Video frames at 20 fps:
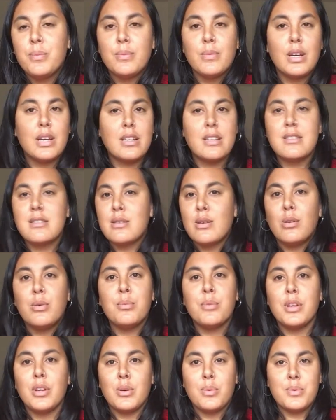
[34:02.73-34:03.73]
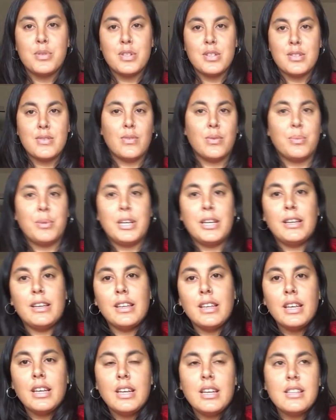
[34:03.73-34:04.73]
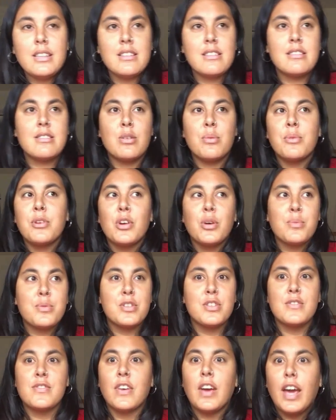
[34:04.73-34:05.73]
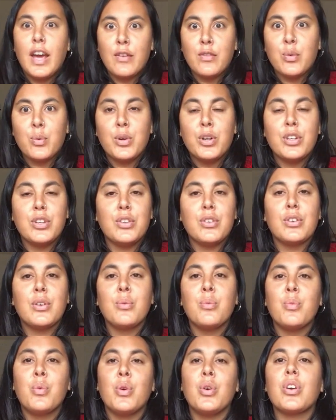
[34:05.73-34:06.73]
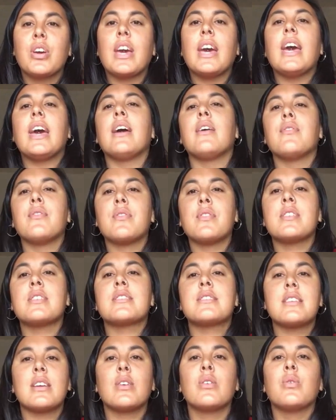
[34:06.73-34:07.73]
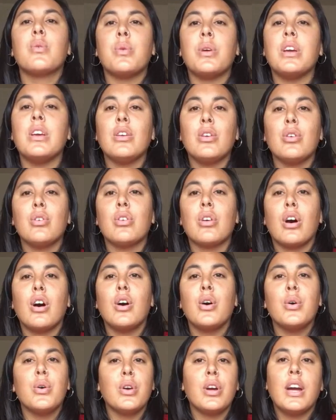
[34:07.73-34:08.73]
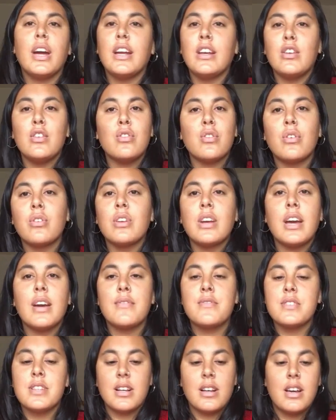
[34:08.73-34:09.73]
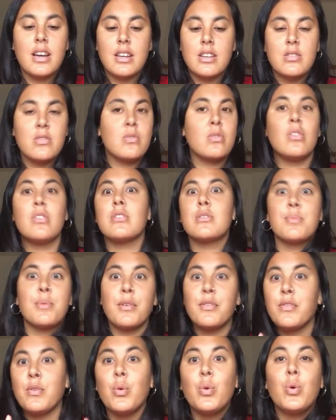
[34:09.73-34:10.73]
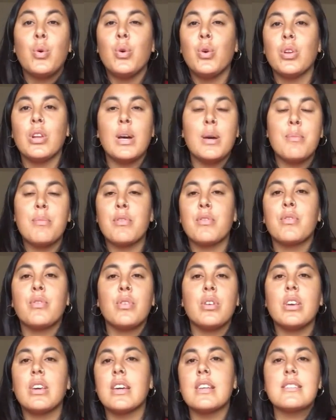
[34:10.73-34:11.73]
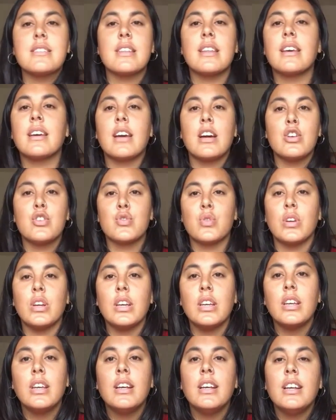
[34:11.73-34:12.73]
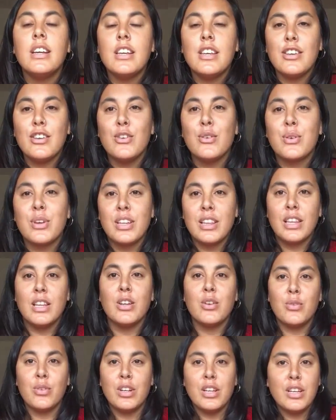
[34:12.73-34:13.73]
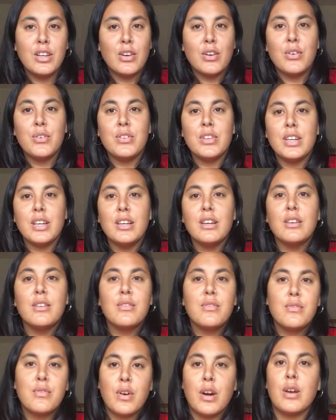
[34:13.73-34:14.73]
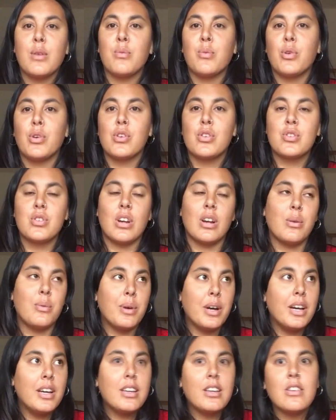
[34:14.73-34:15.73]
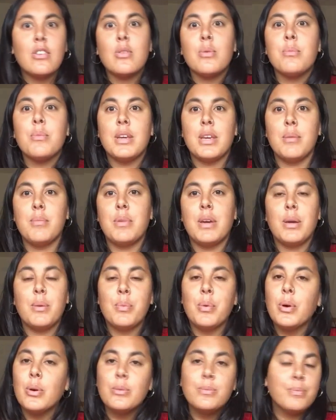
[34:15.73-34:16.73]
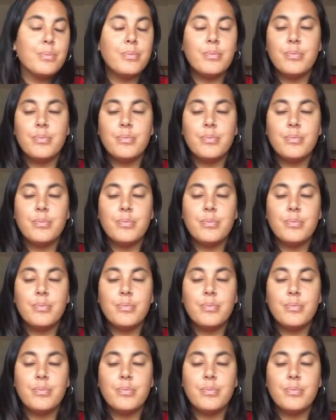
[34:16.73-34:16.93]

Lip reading: Like, so many options for me. There's so many options for everyone. You can work every single where you go, and you don't have to like search before you get to that country. You can literally go there, find work straight away. You meet people.